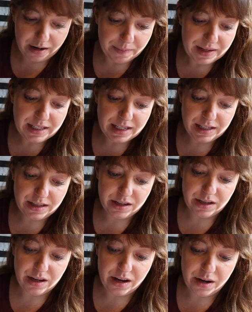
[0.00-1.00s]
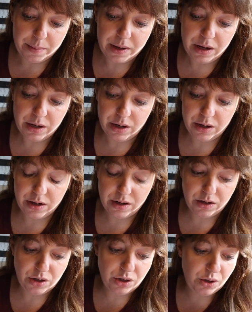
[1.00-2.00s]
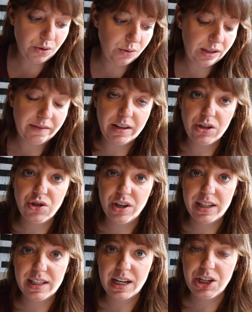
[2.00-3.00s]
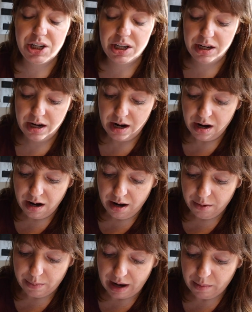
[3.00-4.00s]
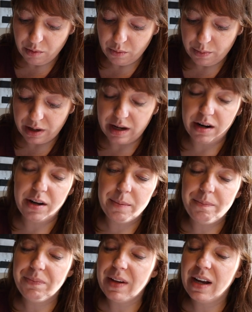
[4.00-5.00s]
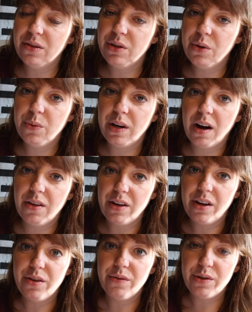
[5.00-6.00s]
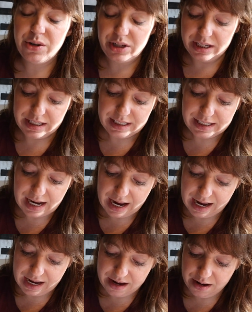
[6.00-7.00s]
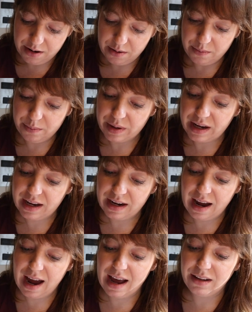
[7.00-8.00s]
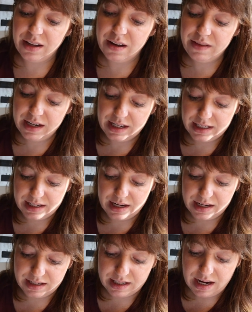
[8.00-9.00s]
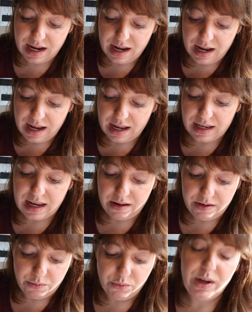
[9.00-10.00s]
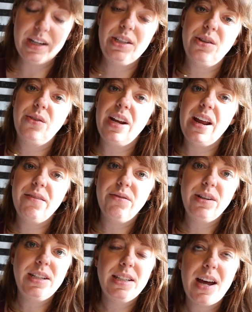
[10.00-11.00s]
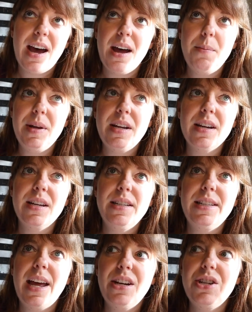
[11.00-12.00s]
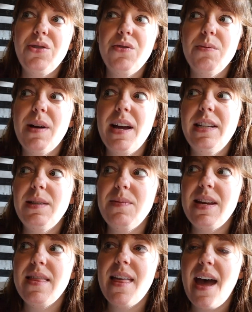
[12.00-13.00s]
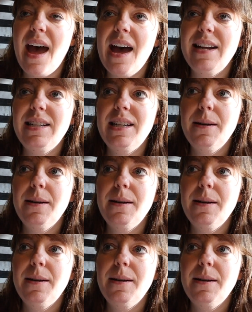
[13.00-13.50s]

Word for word: um, this is the um, New Living Translation. Bible, but um, I don't know what all the other versions say. But I love that it says it gave him rest on every side because that just reminds me that